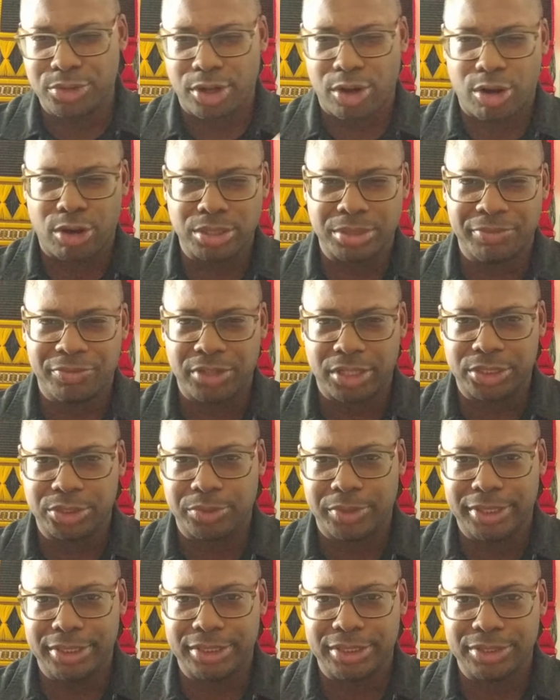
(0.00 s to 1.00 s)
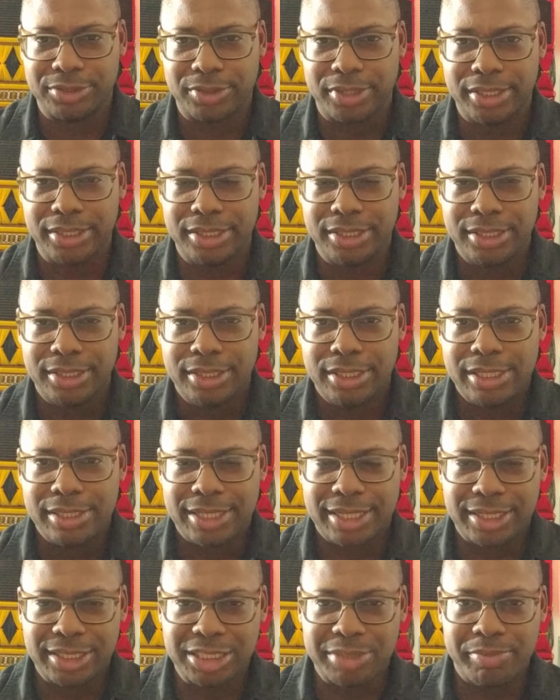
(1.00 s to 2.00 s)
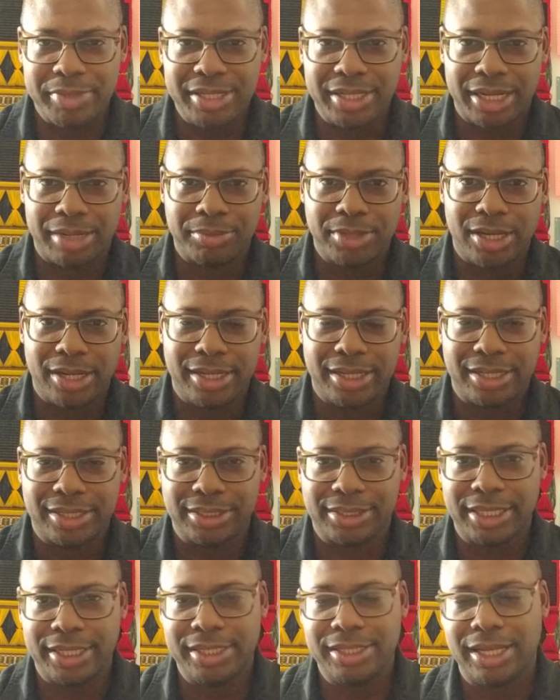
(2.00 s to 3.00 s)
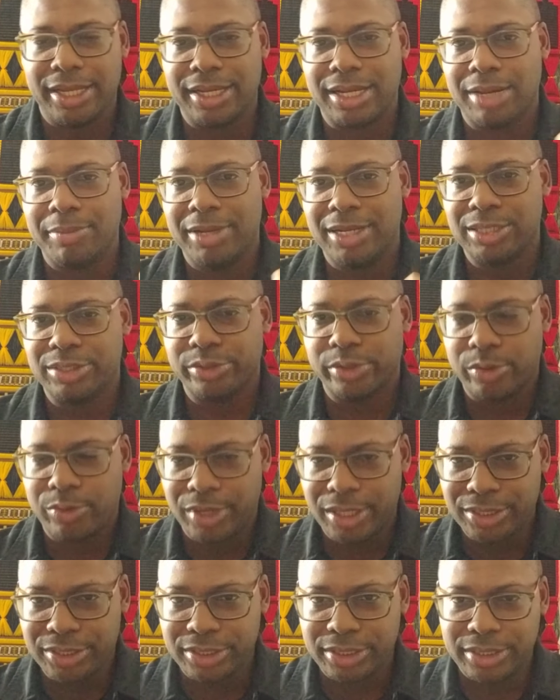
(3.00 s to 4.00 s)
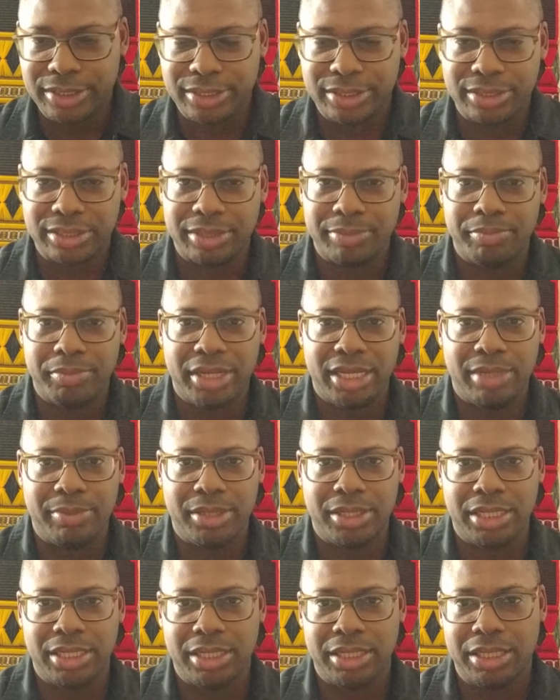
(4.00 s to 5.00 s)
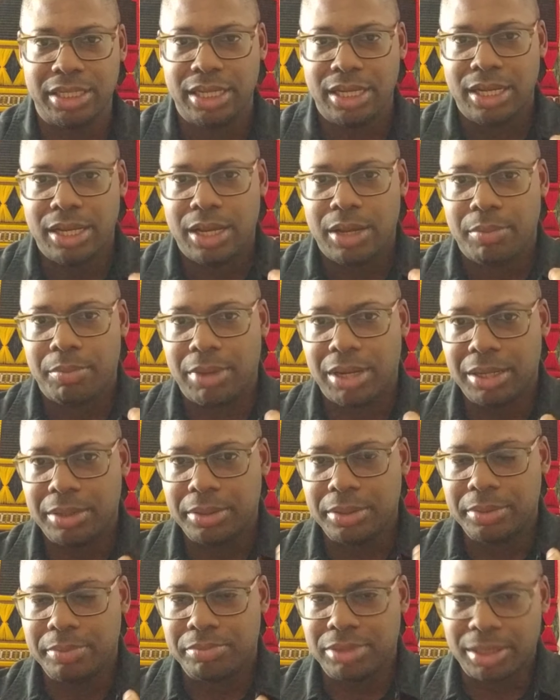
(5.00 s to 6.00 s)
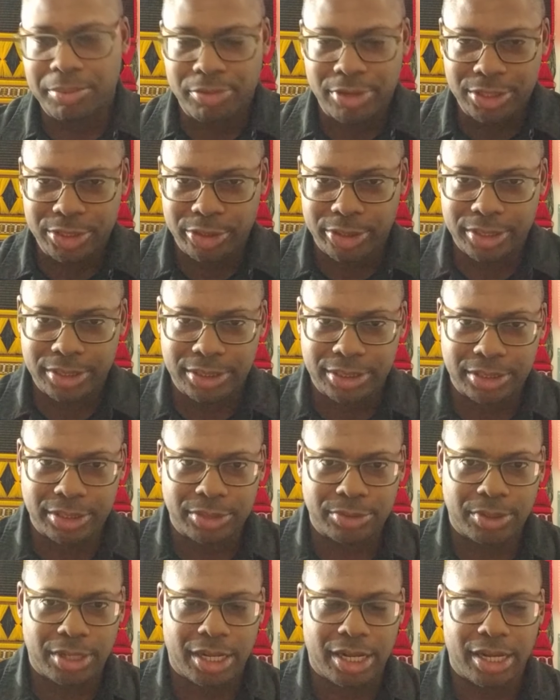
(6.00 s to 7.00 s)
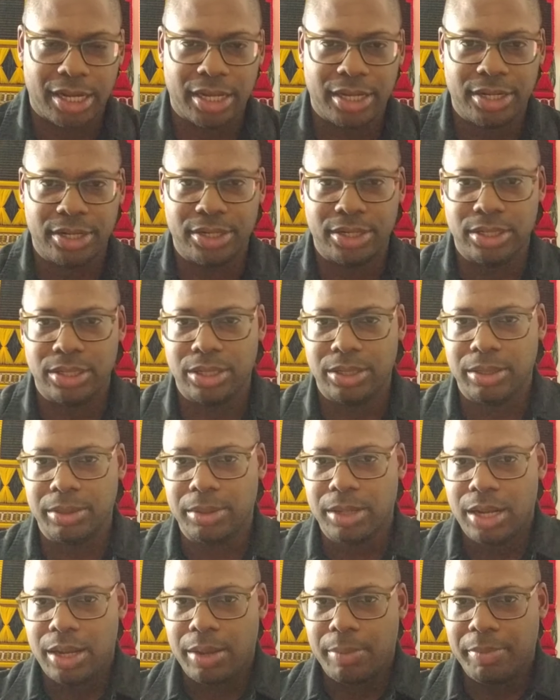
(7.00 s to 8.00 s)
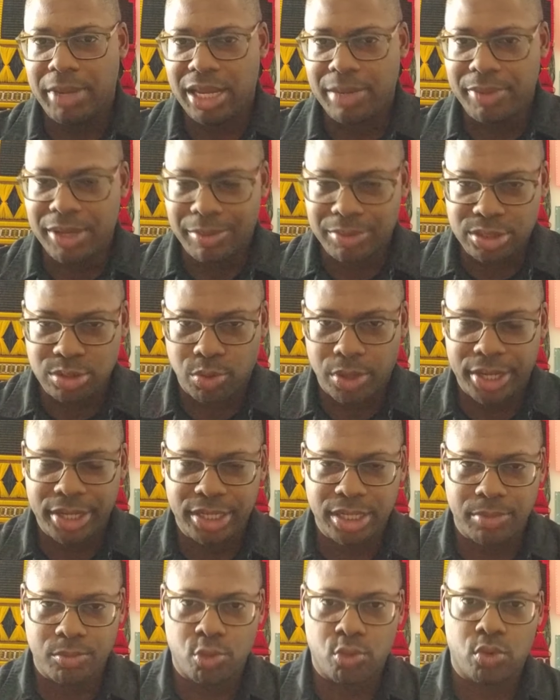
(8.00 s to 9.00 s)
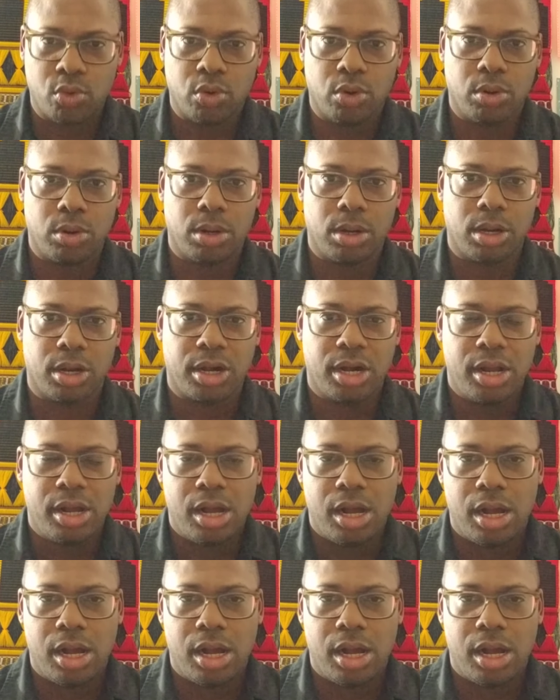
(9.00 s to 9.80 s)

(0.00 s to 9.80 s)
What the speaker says: are some fluctuations, right? That doesn't mean that I'm lying. Because say, I'm answering questions and maybe my blood pressure gets a little higher, maybe I'm sweating more,